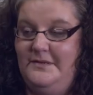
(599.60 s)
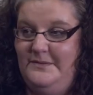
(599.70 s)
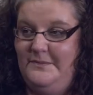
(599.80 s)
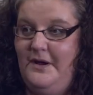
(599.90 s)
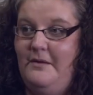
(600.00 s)
it
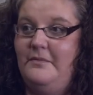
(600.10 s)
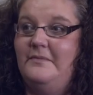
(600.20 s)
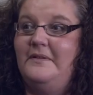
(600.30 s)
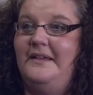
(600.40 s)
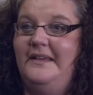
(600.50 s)
was
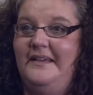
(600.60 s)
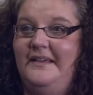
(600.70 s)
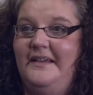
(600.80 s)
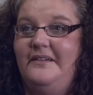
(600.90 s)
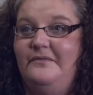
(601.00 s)
probably
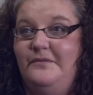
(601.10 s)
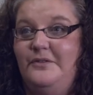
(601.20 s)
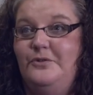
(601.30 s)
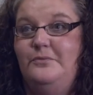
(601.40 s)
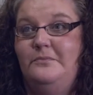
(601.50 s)
a
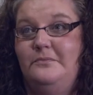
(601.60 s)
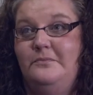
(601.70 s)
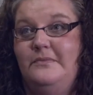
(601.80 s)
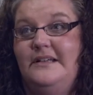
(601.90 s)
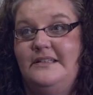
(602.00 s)
few
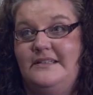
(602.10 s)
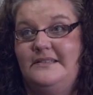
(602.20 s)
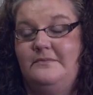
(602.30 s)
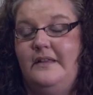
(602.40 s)
months.